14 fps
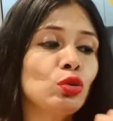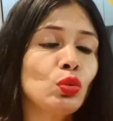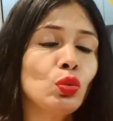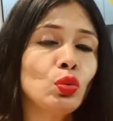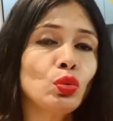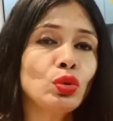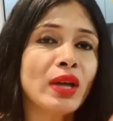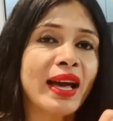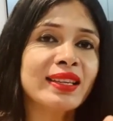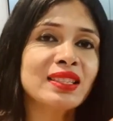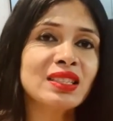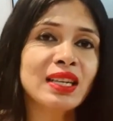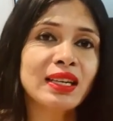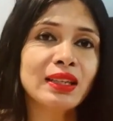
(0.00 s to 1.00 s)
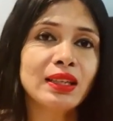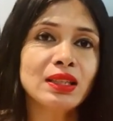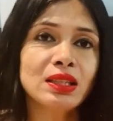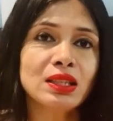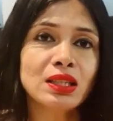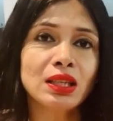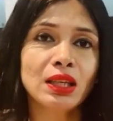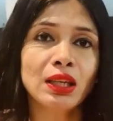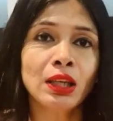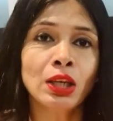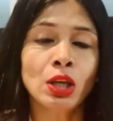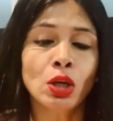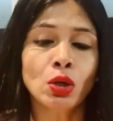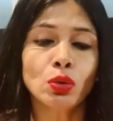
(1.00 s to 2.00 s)
tooth has tendency
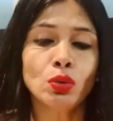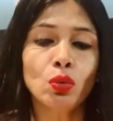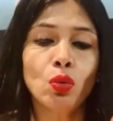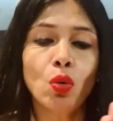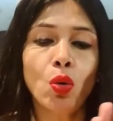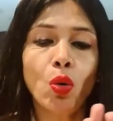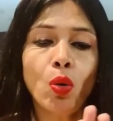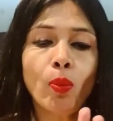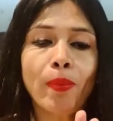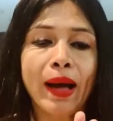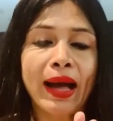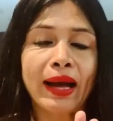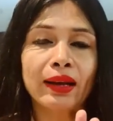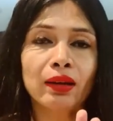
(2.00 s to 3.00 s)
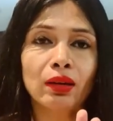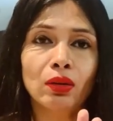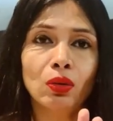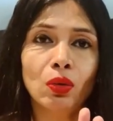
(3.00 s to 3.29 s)
to go back.